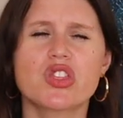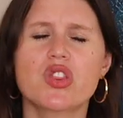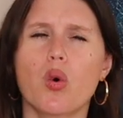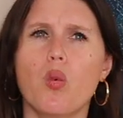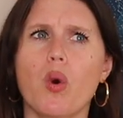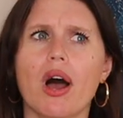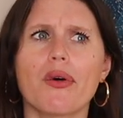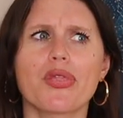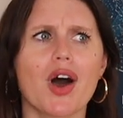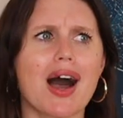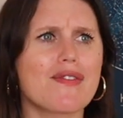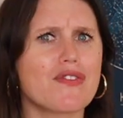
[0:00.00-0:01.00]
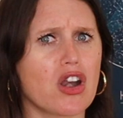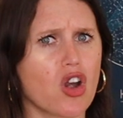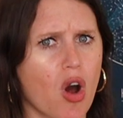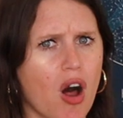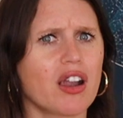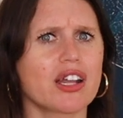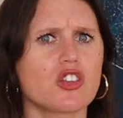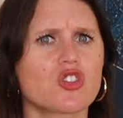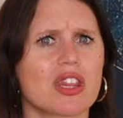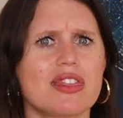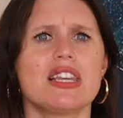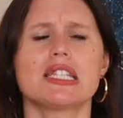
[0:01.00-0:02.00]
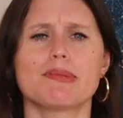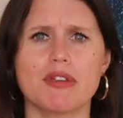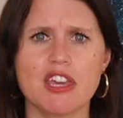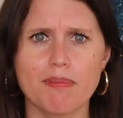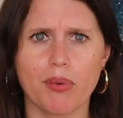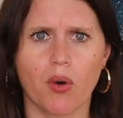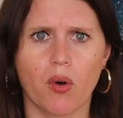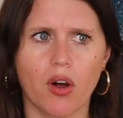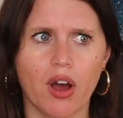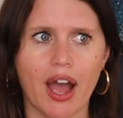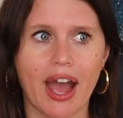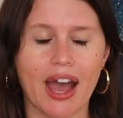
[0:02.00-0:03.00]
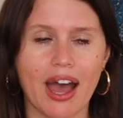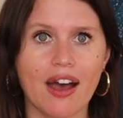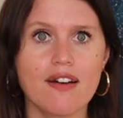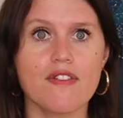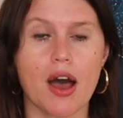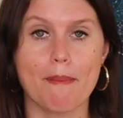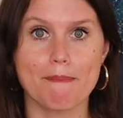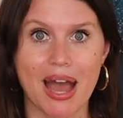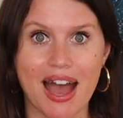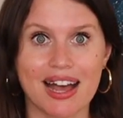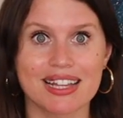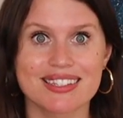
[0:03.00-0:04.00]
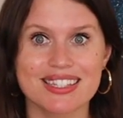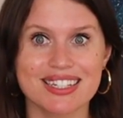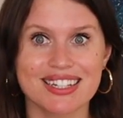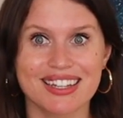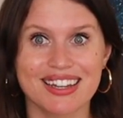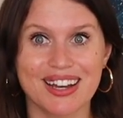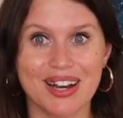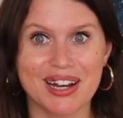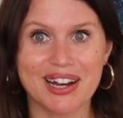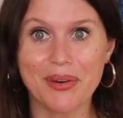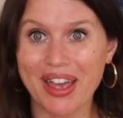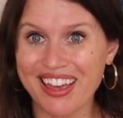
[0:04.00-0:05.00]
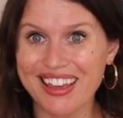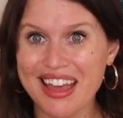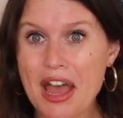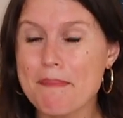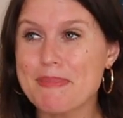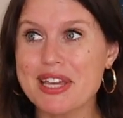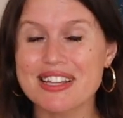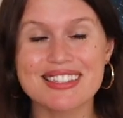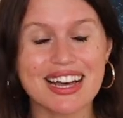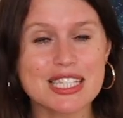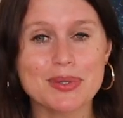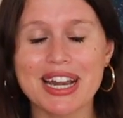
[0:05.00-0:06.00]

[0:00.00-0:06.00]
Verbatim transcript: the wealth of knowledge that these people have amassed, okay? Because that's